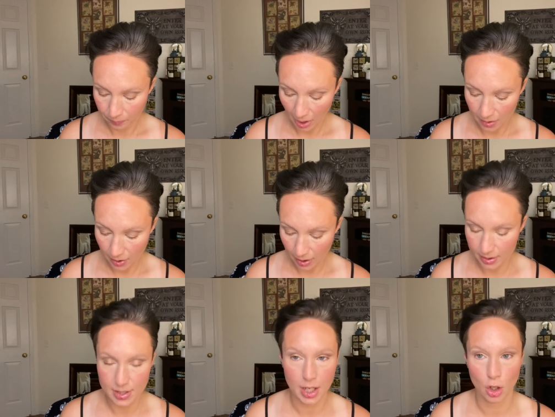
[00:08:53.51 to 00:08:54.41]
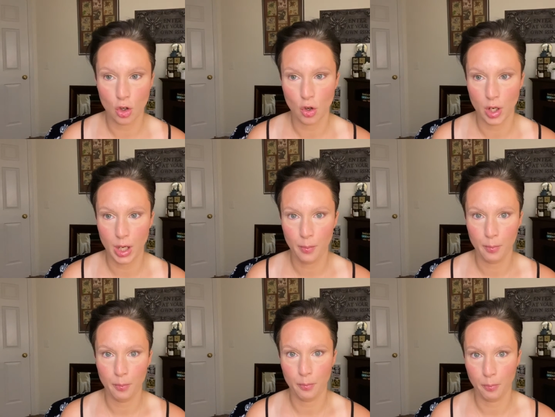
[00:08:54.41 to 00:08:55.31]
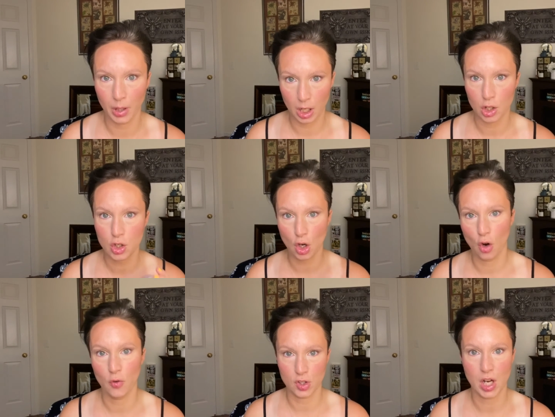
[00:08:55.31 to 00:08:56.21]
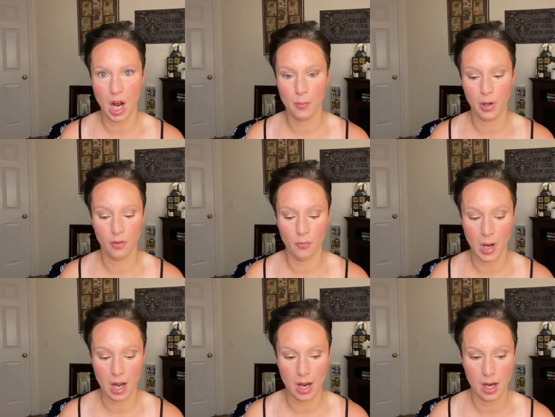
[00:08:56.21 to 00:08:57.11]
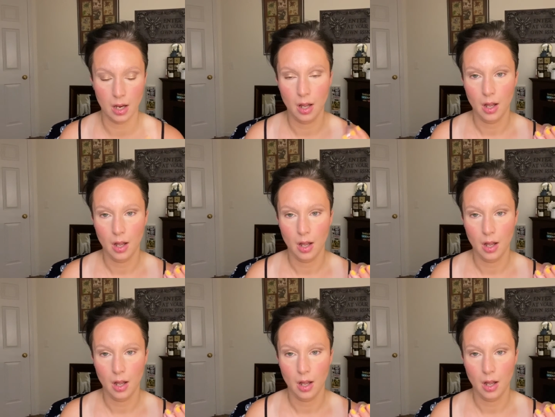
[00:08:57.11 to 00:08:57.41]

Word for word: is I like to take a cream blush over top of my